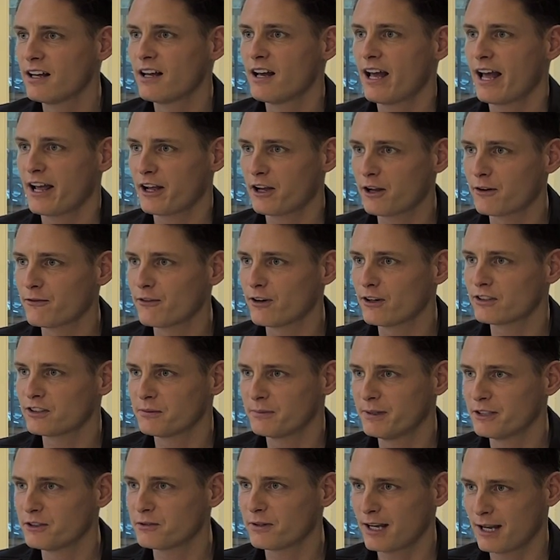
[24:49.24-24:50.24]
mm-hmm. and converts
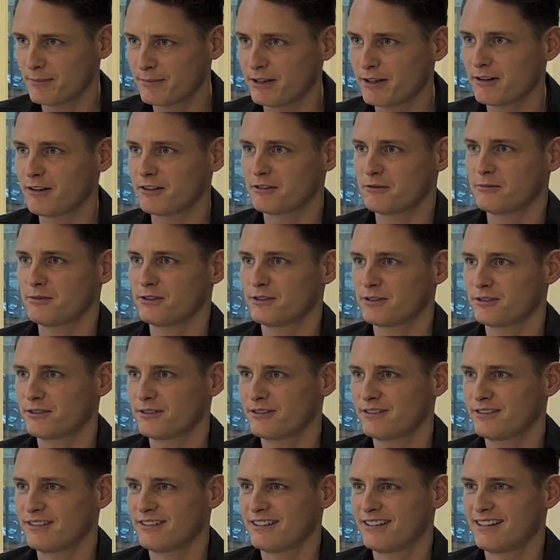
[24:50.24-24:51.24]
them into happy customers.
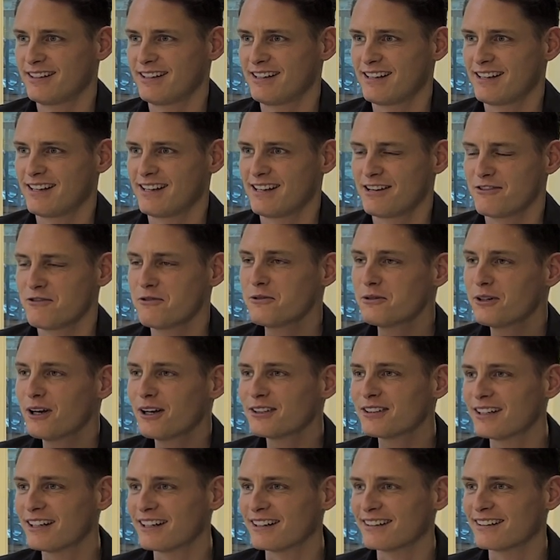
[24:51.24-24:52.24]
Mm-hmm. Who
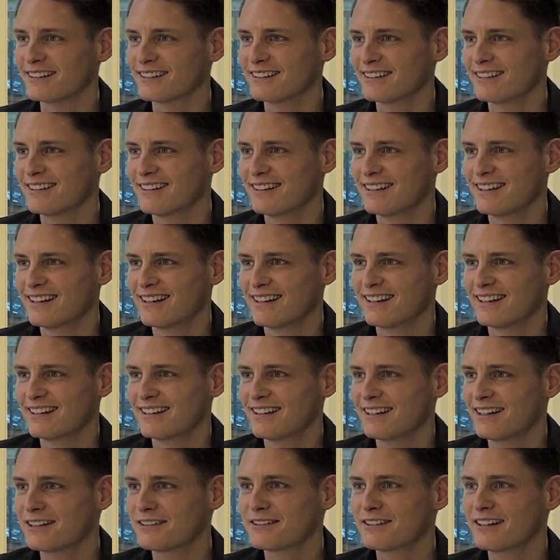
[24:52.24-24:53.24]
does that?
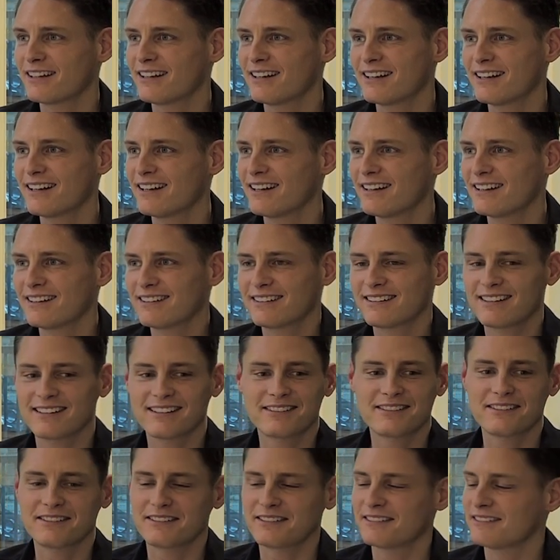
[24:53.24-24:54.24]
That's
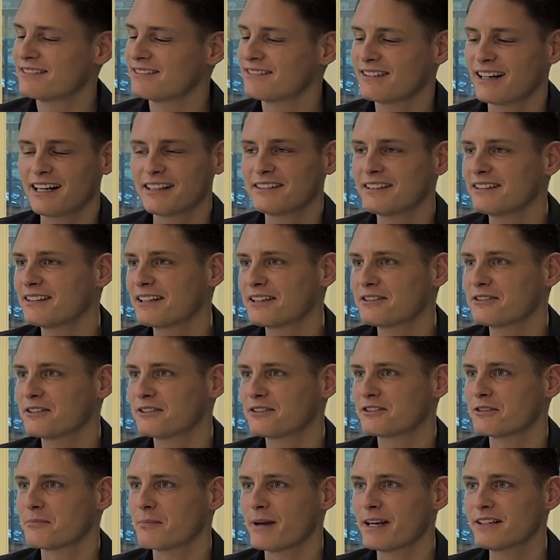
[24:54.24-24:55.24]
I think that's
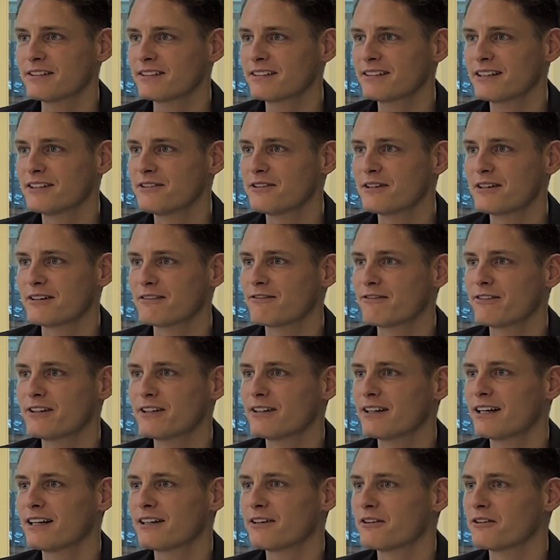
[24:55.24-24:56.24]
just amazing, and you can
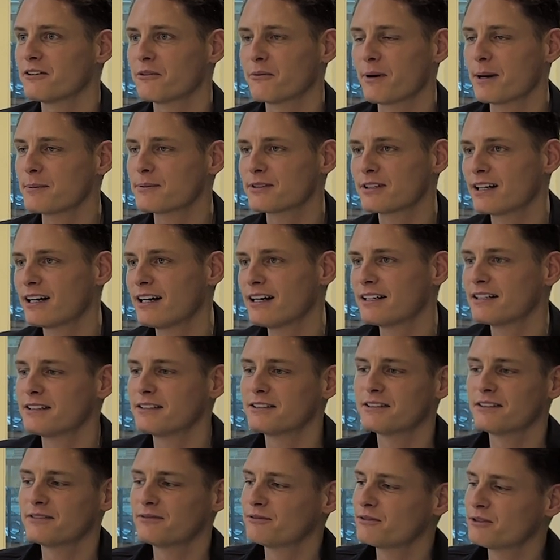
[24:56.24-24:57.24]
feel that on the website,
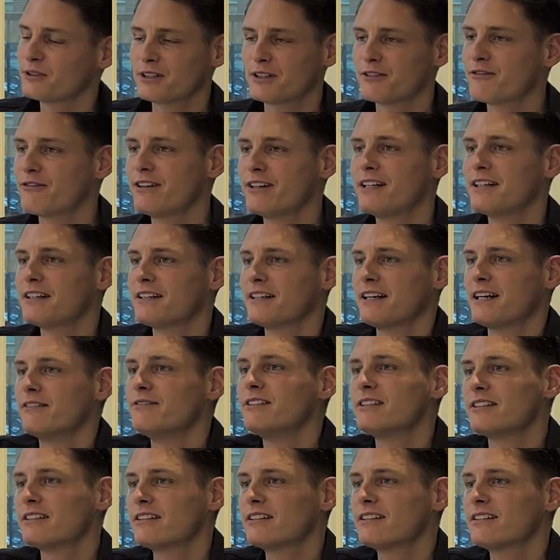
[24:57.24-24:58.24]
and we can feel it in
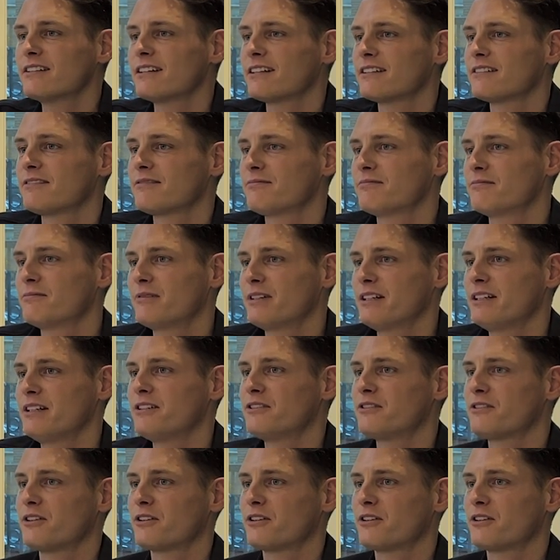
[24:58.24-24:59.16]
everything, that it's